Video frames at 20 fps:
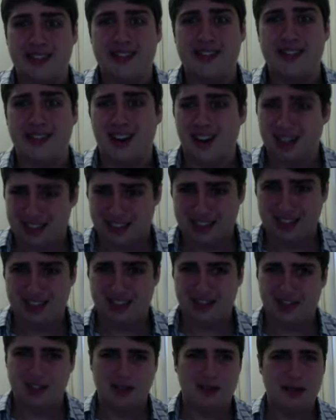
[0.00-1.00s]
and then for whatever
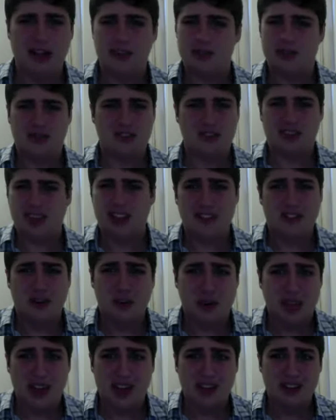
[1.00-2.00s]
reason they won another eight
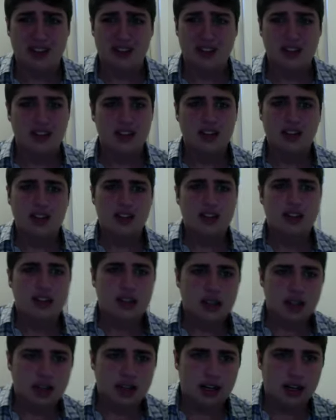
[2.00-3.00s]
minutes, and those eight minutes
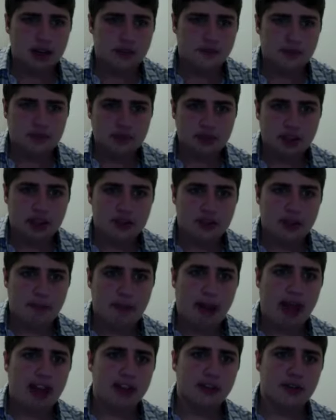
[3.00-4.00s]
sucked. So the
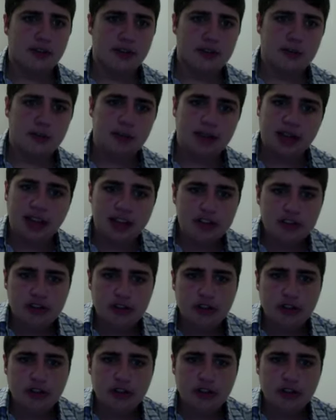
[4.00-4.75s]
match was just kind of okay.